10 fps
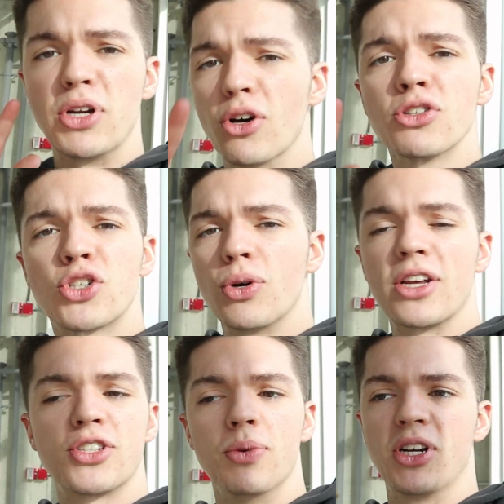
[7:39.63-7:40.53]
But don't
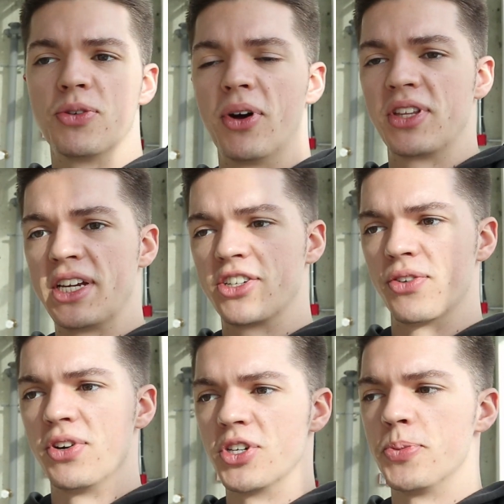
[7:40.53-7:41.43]
stress too much about the
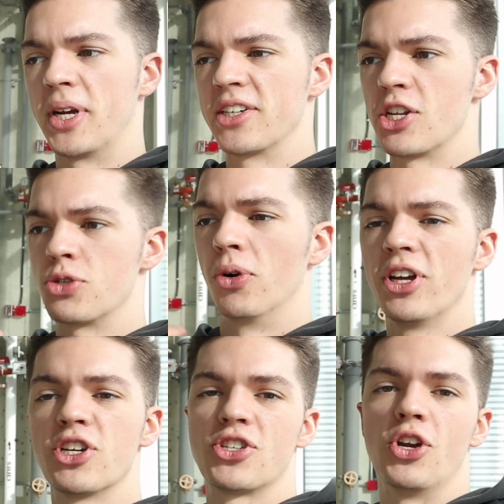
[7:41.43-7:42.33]
interviews, because it's
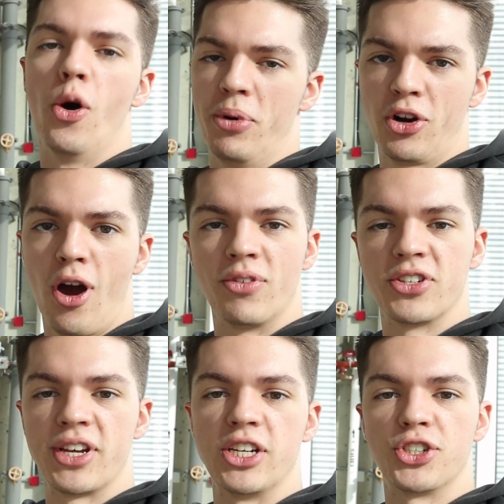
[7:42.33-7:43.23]
really just an open
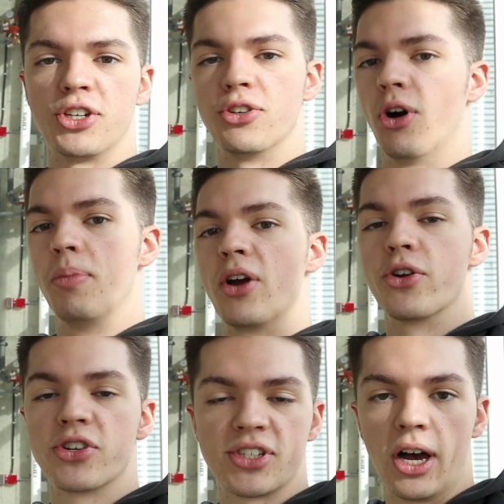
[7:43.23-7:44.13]
conversation,
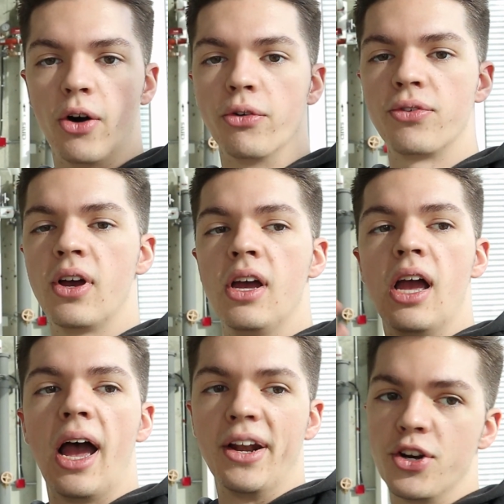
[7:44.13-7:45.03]
about yourself
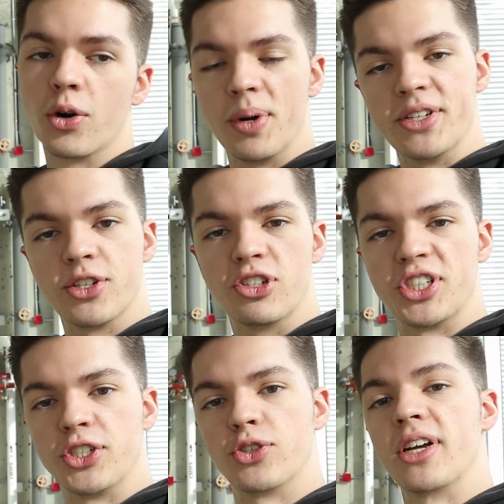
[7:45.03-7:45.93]
and your
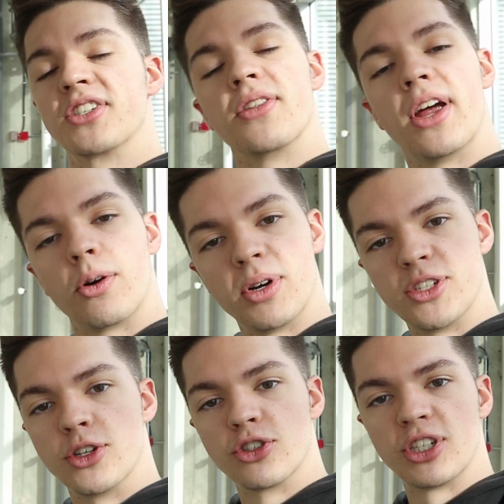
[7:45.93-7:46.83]
research interests and their
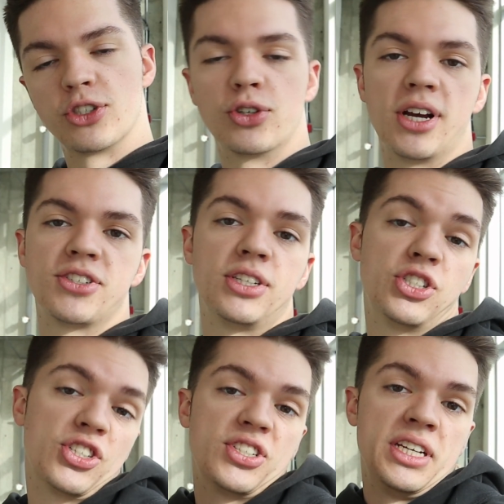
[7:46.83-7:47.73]
research interests,
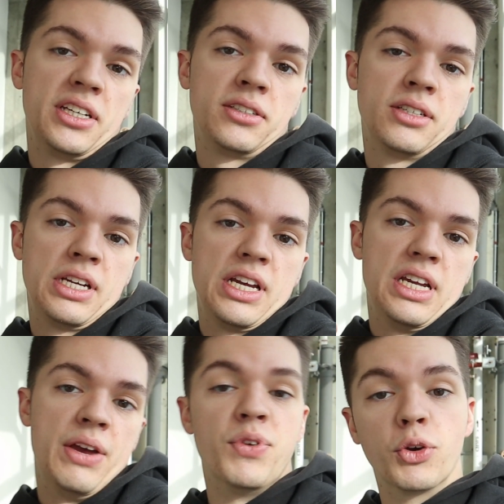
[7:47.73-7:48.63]
and just seeing
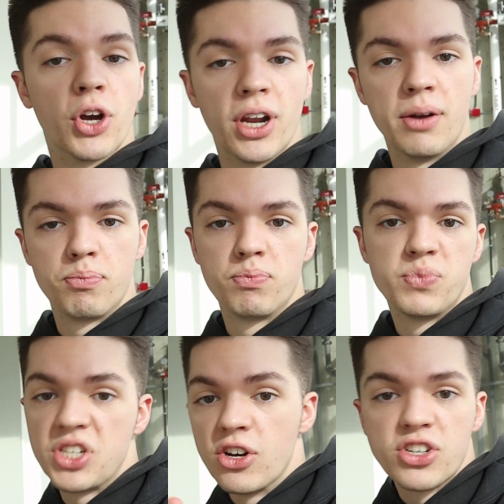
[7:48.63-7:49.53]
if you could
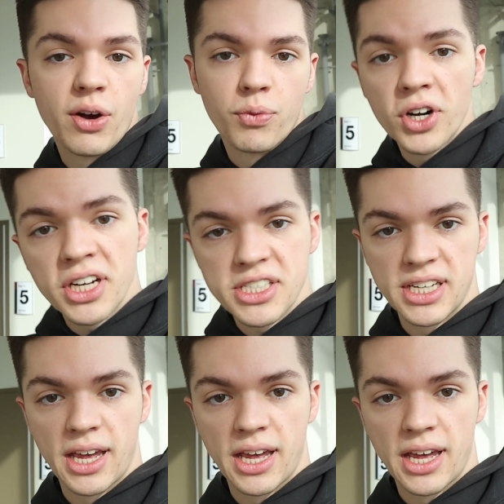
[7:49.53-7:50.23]
see yourself working